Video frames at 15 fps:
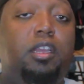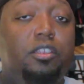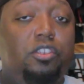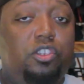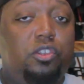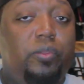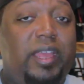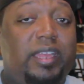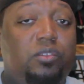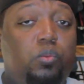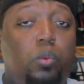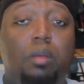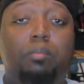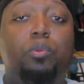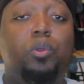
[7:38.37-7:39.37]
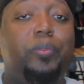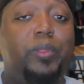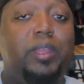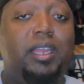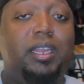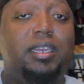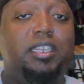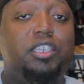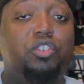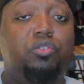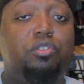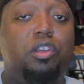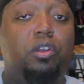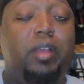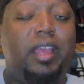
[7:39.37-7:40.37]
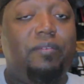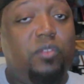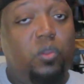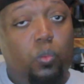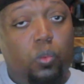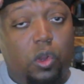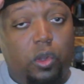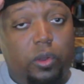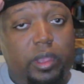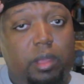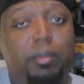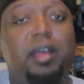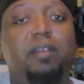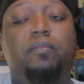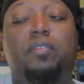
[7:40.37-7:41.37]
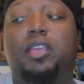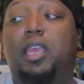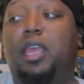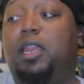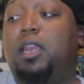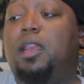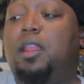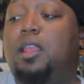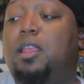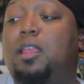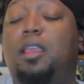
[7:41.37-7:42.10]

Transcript: So that's one more thing that you don't have to worry about forgetting.